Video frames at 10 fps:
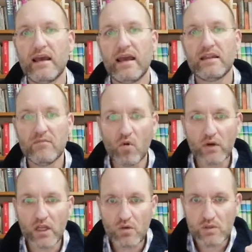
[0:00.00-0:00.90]
In the
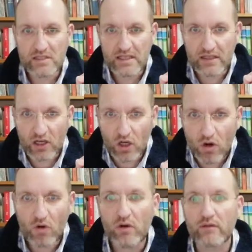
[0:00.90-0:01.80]
morning you will see the
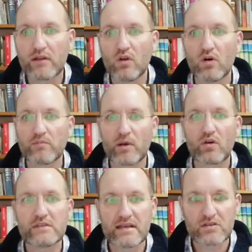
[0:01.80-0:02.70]
glory of the Lord
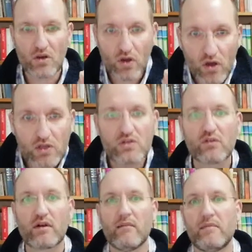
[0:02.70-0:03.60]
because he has heard your
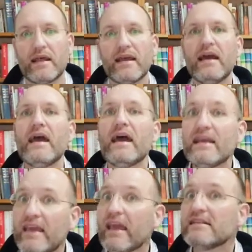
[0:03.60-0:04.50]
grumbling
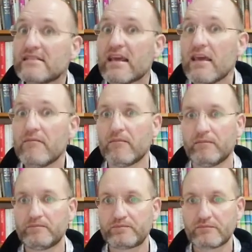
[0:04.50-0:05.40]
against him.
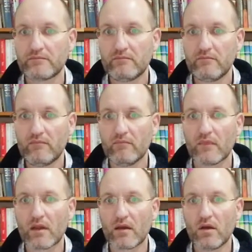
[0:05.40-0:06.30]

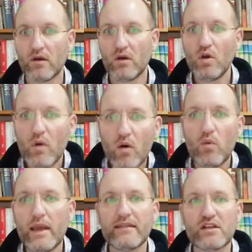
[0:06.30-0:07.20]
Who are
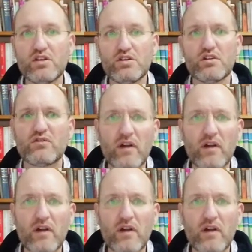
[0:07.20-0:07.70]
we that you should